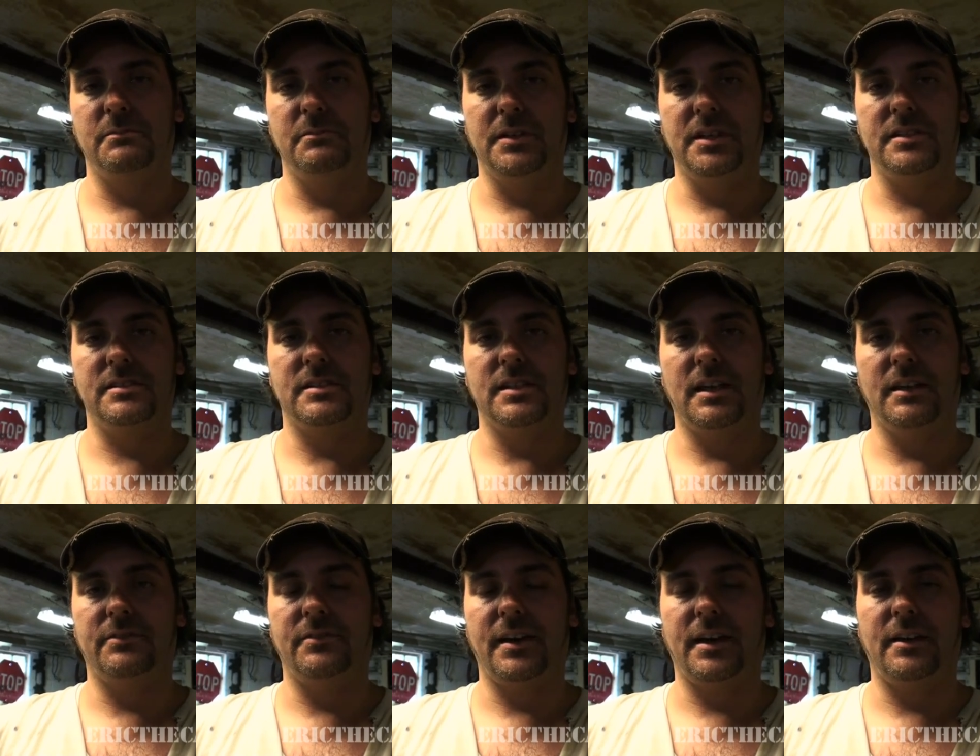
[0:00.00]
be
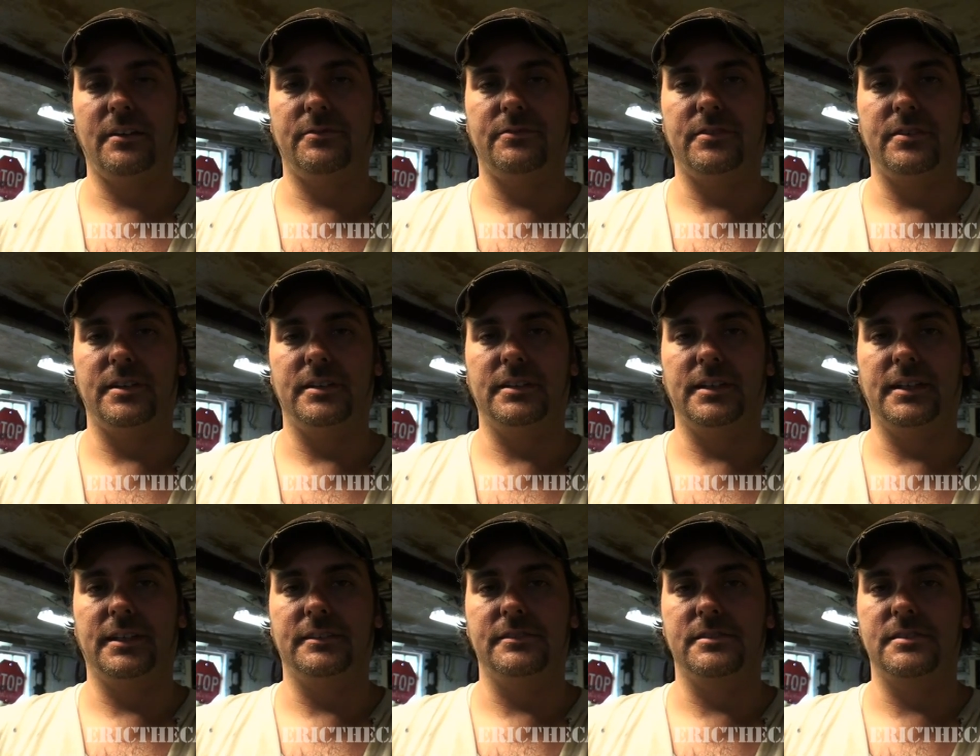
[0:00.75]
safe, have fun,
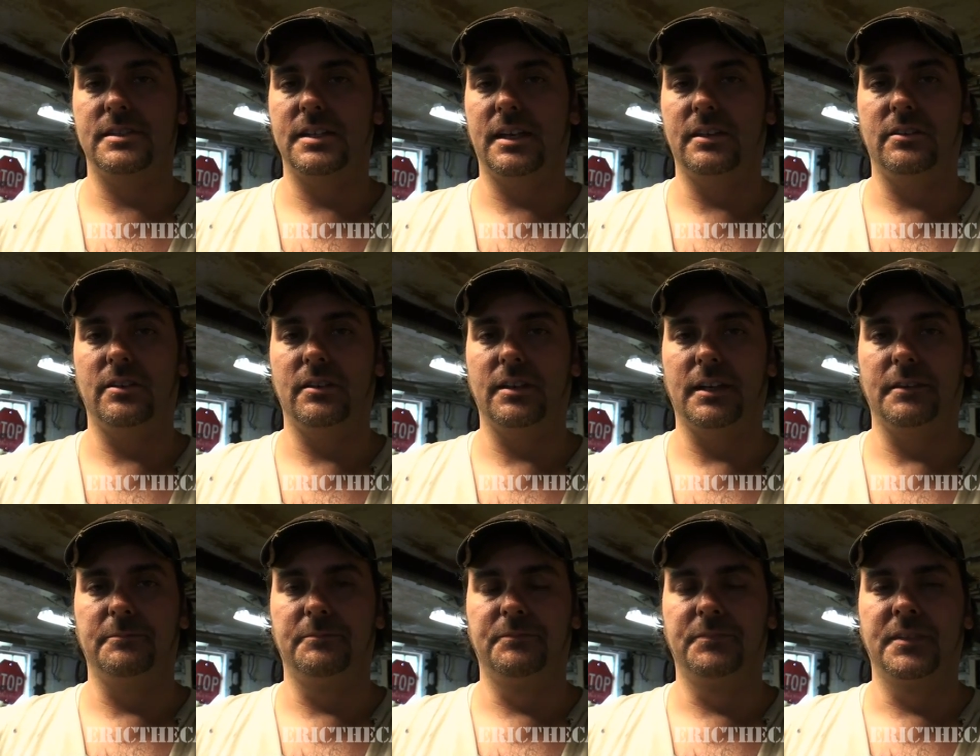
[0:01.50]
and stay
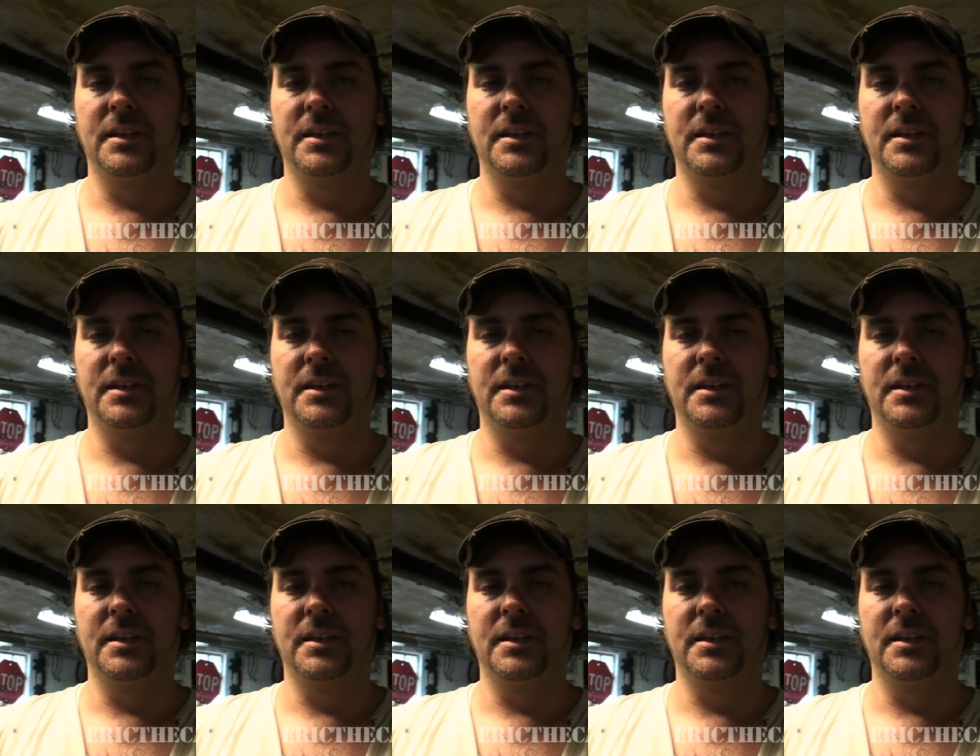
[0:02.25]
dirty.